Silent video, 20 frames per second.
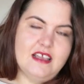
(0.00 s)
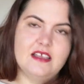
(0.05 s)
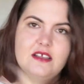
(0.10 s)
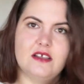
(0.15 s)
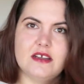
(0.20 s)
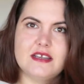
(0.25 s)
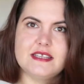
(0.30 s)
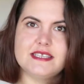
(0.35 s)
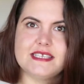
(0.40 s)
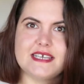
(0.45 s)

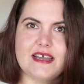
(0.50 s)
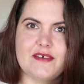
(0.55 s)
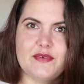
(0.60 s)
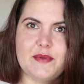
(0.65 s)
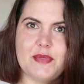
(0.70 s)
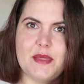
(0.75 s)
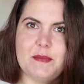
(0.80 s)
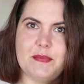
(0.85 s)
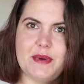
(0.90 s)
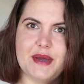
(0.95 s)
Gotta start
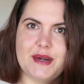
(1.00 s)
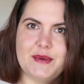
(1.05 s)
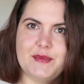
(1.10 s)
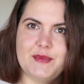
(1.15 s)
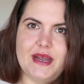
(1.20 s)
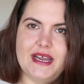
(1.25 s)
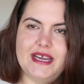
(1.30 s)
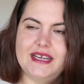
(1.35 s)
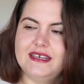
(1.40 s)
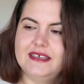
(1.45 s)
from the bottom
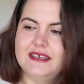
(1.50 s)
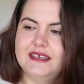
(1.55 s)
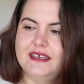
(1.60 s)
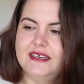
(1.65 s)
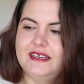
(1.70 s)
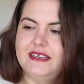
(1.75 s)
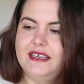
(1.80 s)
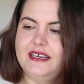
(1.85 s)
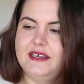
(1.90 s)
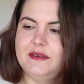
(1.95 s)
right.
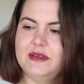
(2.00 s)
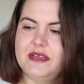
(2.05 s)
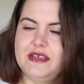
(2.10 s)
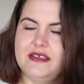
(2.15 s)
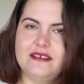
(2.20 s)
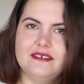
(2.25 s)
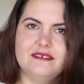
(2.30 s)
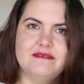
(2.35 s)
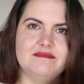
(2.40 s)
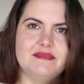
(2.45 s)

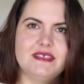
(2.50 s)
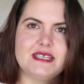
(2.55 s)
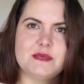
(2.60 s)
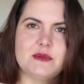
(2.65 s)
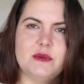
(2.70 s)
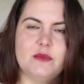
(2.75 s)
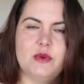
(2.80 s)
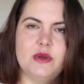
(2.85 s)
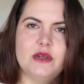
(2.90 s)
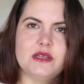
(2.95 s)
Anyway, this
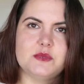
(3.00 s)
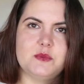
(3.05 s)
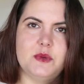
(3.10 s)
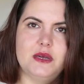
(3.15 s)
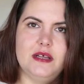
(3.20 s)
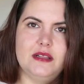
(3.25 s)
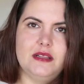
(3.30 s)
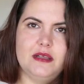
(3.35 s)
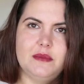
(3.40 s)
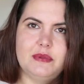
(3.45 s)
one works
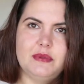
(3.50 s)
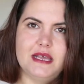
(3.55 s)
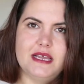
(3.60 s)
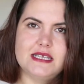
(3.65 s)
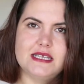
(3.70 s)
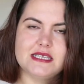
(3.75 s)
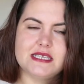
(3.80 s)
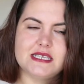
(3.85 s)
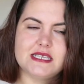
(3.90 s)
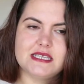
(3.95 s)
well.
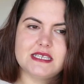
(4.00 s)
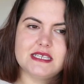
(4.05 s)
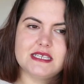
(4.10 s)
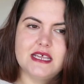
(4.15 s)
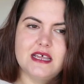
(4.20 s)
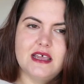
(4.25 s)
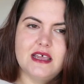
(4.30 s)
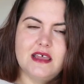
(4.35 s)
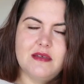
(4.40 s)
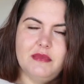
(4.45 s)
Applies
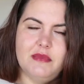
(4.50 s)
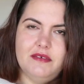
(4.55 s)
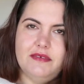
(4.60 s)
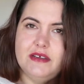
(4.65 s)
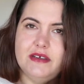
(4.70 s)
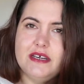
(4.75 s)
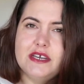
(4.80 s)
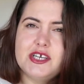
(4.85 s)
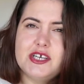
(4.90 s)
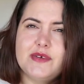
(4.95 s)
my
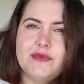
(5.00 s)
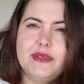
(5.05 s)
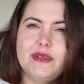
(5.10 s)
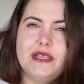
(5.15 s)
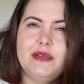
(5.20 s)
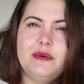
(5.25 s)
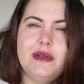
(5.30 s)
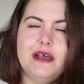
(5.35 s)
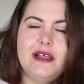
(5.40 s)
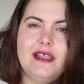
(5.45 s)
foundation
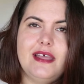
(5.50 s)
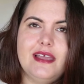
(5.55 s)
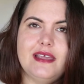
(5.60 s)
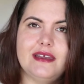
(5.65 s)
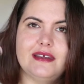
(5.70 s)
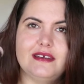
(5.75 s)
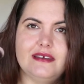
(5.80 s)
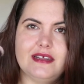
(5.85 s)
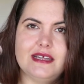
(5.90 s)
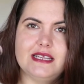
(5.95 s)
really well. I
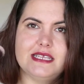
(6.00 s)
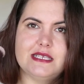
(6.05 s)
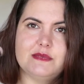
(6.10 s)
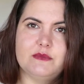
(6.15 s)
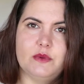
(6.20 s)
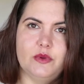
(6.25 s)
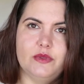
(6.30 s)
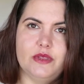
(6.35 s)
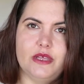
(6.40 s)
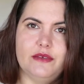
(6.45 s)
get a nice
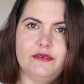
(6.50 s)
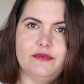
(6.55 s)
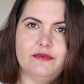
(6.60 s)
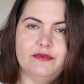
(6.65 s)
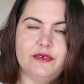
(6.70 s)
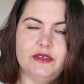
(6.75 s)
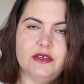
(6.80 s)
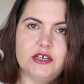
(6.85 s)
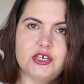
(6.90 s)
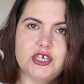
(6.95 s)
smooth even
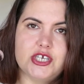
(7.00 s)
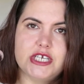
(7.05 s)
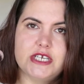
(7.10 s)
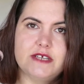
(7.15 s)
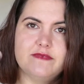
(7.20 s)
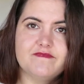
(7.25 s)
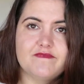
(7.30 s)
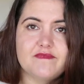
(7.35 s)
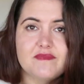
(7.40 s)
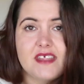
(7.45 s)
finish.
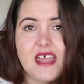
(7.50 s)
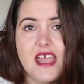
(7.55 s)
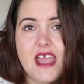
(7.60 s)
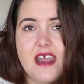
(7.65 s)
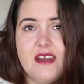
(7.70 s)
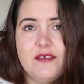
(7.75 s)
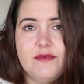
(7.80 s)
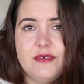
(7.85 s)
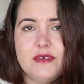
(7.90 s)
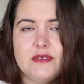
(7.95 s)

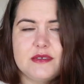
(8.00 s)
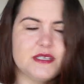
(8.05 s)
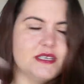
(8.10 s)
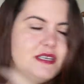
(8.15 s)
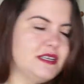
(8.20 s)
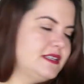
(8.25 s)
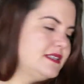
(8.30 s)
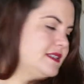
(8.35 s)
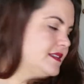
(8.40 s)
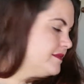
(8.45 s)
It feels
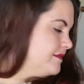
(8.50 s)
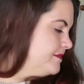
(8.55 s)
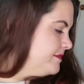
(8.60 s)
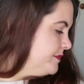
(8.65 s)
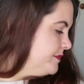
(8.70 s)
nice.